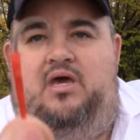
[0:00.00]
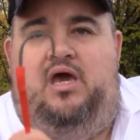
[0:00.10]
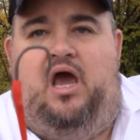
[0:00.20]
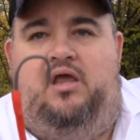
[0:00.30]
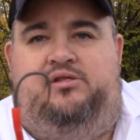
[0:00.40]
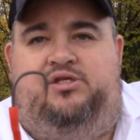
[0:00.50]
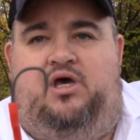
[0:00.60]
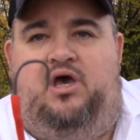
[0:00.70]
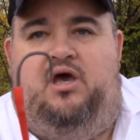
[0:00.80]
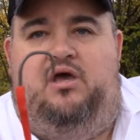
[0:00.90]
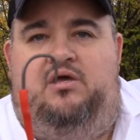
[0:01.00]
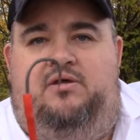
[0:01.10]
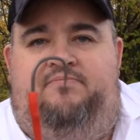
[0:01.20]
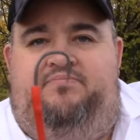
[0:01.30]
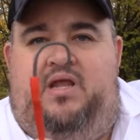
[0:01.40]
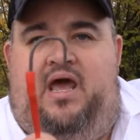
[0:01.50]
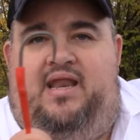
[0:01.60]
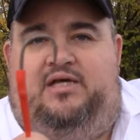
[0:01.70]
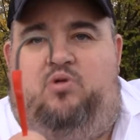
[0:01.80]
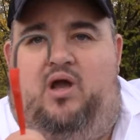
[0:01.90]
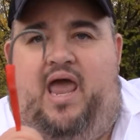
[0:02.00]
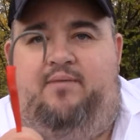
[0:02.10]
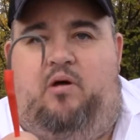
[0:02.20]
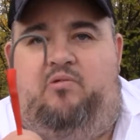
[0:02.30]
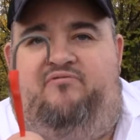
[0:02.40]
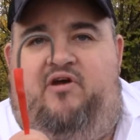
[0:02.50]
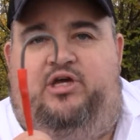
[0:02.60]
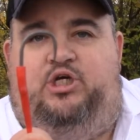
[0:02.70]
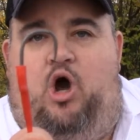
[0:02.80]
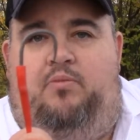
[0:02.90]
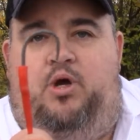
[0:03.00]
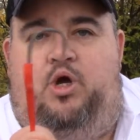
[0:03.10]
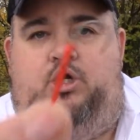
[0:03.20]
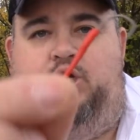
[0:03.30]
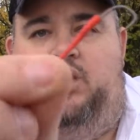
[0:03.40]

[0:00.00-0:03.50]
and that's what I came up with. Very sharp hook.